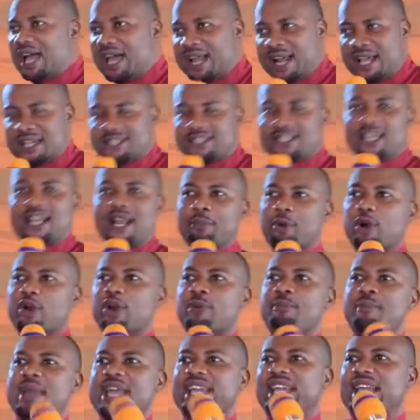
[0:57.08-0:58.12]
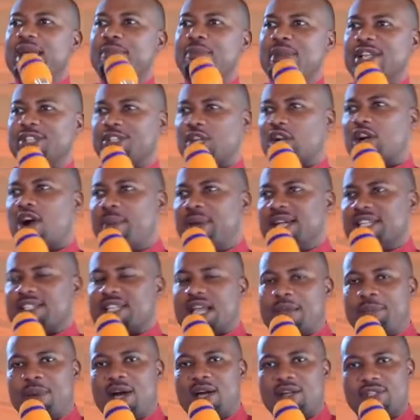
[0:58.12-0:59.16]
And I said I'm going to make a major
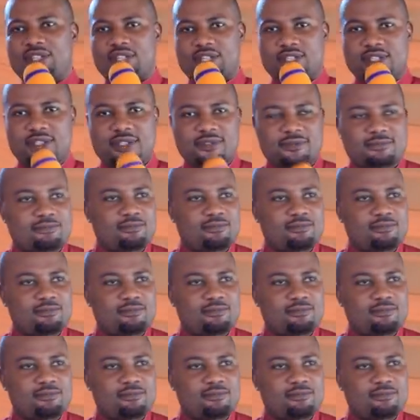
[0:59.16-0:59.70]
comment about it.